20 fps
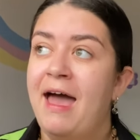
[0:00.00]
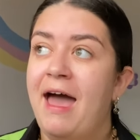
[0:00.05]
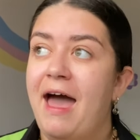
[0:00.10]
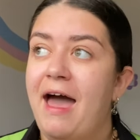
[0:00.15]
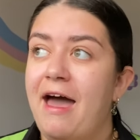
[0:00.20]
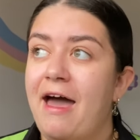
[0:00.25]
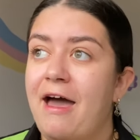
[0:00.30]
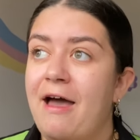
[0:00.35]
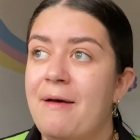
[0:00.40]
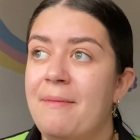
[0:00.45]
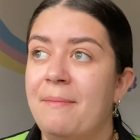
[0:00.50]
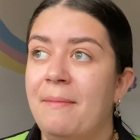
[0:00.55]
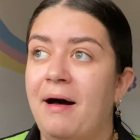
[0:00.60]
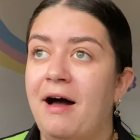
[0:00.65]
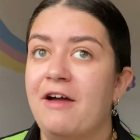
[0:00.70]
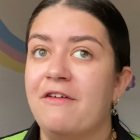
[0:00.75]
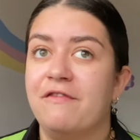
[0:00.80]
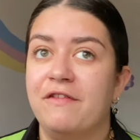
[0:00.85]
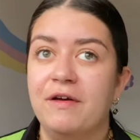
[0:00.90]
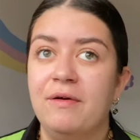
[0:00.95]

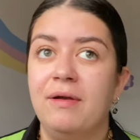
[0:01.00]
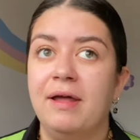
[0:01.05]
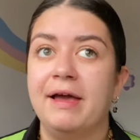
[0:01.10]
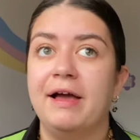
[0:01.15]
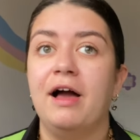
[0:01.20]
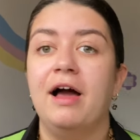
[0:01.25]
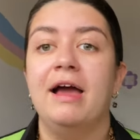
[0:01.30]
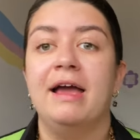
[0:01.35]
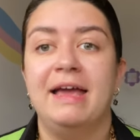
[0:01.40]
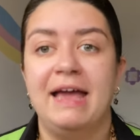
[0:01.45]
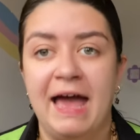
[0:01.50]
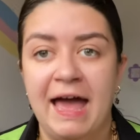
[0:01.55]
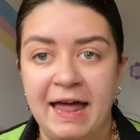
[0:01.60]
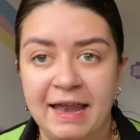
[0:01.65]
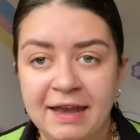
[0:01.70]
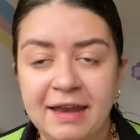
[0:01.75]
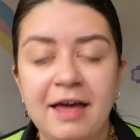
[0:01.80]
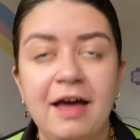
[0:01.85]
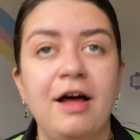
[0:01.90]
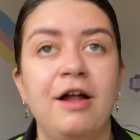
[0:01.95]
I feel like,
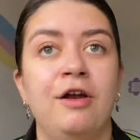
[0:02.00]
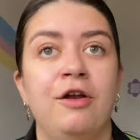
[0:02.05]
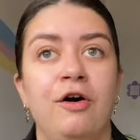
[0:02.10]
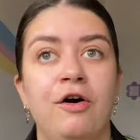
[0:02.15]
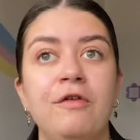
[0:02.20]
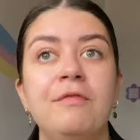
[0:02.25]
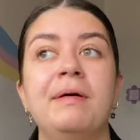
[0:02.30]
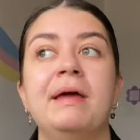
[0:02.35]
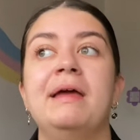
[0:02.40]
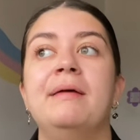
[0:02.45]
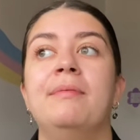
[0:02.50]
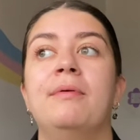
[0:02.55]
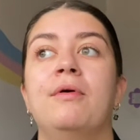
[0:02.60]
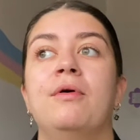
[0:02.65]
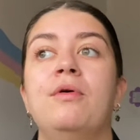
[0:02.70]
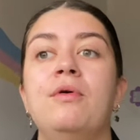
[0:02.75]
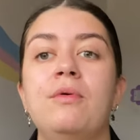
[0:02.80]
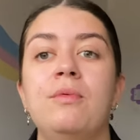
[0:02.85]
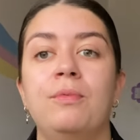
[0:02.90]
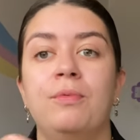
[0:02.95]
again, a lot of
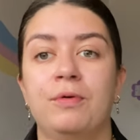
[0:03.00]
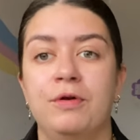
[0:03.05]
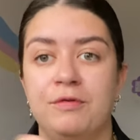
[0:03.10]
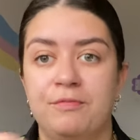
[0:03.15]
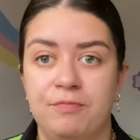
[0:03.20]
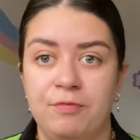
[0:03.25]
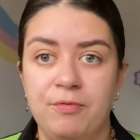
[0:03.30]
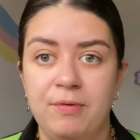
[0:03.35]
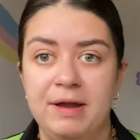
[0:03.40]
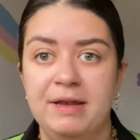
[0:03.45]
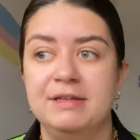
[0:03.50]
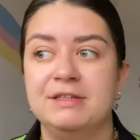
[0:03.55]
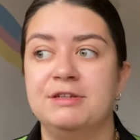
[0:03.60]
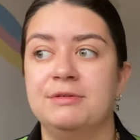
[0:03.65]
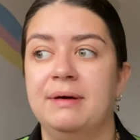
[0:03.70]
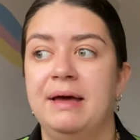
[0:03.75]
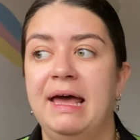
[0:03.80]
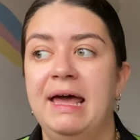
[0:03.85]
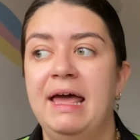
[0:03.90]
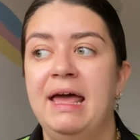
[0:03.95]
people would have bought into
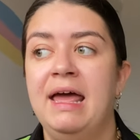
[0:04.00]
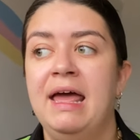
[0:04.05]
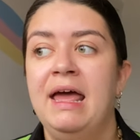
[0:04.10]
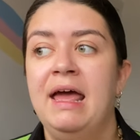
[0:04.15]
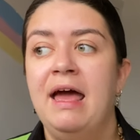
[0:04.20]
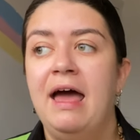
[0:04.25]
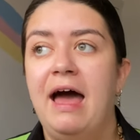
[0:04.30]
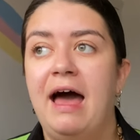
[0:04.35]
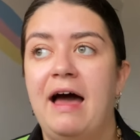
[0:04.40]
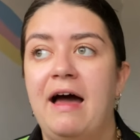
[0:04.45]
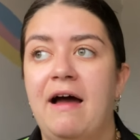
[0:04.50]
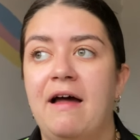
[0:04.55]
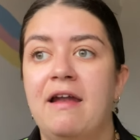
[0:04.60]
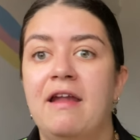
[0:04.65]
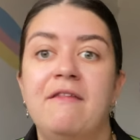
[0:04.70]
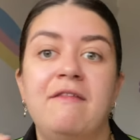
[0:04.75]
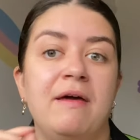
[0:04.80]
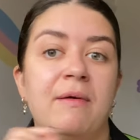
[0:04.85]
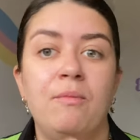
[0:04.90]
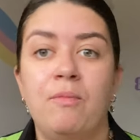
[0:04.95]
it and
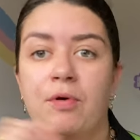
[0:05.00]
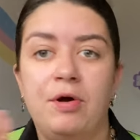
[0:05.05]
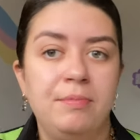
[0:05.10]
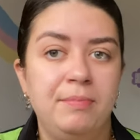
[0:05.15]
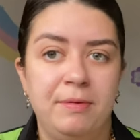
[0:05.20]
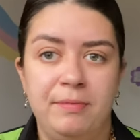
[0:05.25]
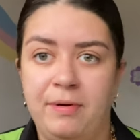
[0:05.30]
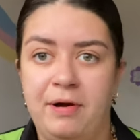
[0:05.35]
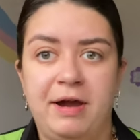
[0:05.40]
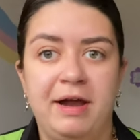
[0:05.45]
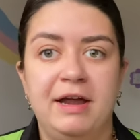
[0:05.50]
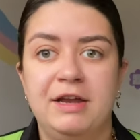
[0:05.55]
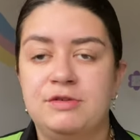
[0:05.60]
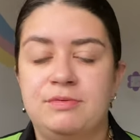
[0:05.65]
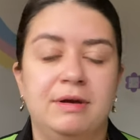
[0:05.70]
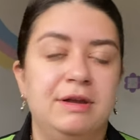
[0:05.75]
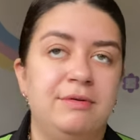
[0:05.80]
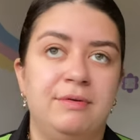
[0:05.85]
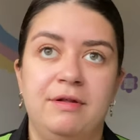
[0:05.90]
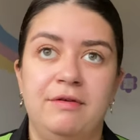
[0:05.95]
then won't be wearing it in
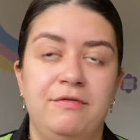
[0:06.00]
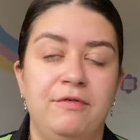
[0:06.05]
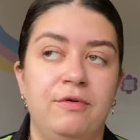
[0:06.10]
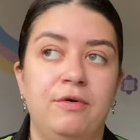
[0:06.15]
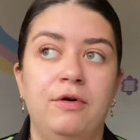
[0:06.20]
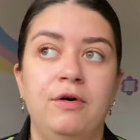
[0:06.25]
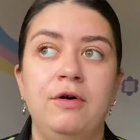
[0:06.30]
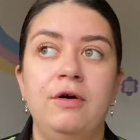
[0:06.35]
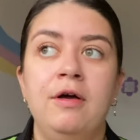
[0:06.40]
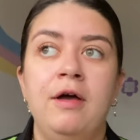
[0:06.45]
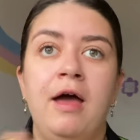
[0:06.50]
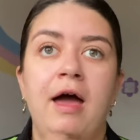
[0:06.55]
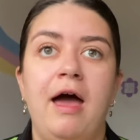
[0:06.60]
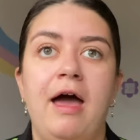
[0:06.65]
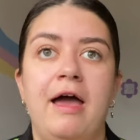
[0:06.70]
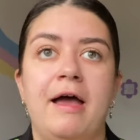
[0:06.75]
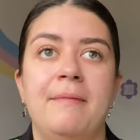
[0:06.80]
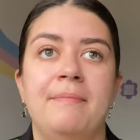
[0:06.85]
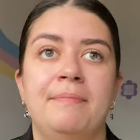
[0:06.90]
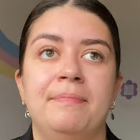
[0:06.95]
2024.
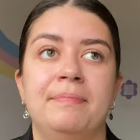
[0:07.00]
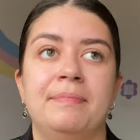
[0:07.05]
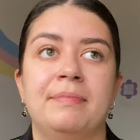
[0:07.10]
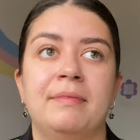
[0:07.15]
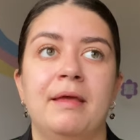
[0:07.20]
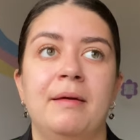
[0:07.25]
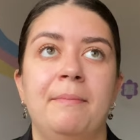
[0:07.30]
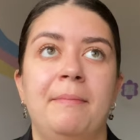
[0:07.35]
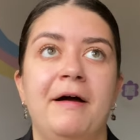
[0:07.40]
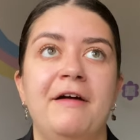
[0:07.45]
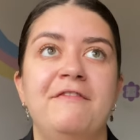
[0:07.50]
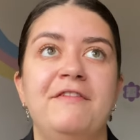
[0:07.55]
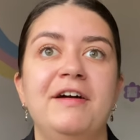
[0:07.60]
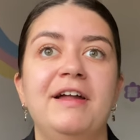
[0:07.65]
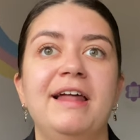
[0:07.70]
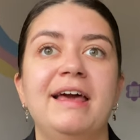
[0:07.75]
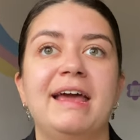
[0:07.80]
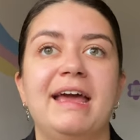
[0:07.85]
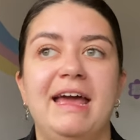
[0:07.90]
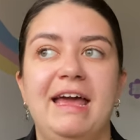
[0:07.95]
But I feel
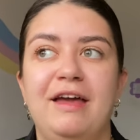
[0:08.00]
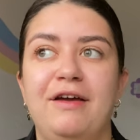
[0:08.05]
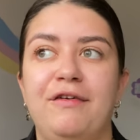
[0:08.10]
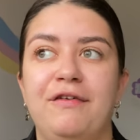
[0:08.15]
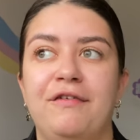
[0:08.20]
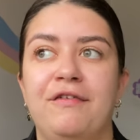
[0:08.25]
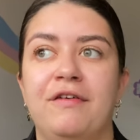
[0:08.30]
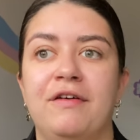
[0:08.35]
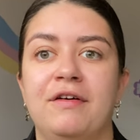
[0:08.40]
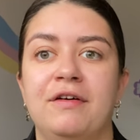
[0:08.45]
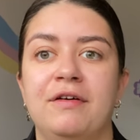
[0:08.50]
like if